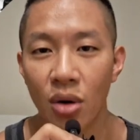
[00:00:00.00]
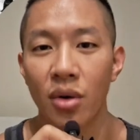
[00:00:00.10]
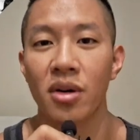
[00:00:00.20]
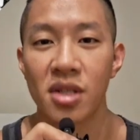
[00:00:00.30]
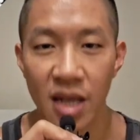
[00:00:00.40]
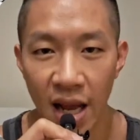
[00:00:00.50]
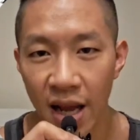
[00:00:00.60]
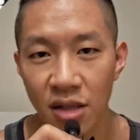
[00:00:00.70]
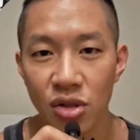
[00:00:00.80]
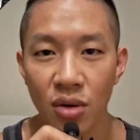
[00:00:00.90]
or a
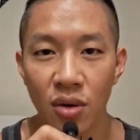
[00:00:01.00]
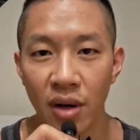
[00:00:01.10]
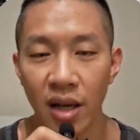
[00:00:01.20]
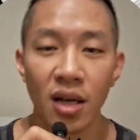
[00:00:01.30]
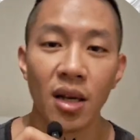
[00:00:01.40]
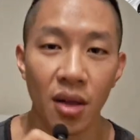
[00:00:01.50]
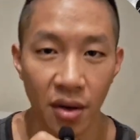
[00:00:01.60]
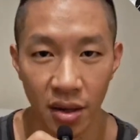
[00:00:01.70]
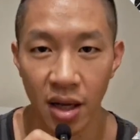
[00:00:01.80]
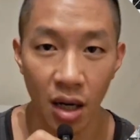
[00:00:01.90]
snatch or any
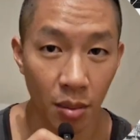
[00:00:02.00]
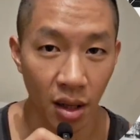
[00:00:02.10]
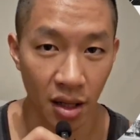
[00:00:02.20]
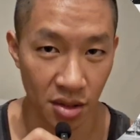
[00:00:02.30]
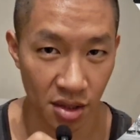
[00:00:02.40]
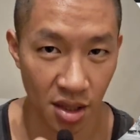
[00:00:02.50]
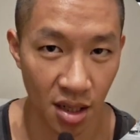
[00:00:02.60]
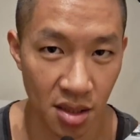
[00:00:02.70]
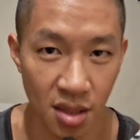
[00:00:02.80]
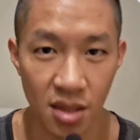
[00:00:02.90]
other kettlebell
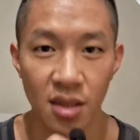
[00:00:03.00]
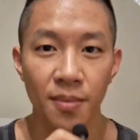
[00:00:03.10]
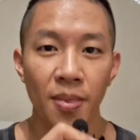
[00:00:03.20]
exercises.